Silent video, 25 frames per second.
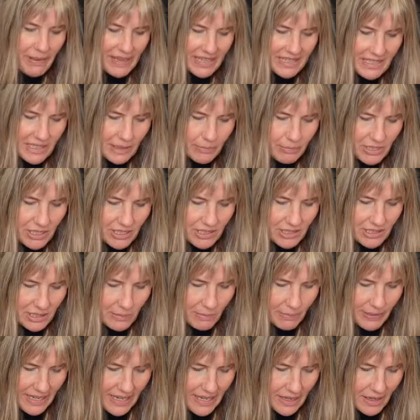Picked up just a
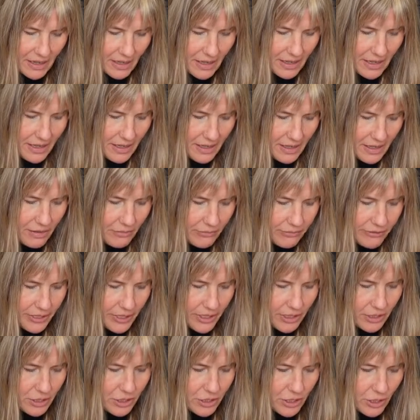pair of
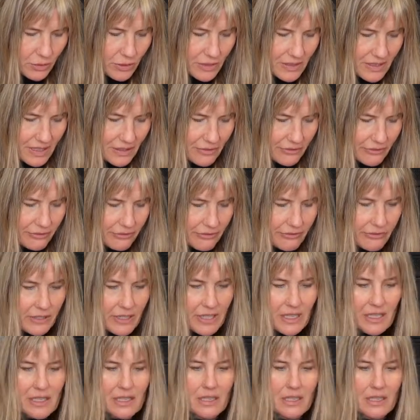Josef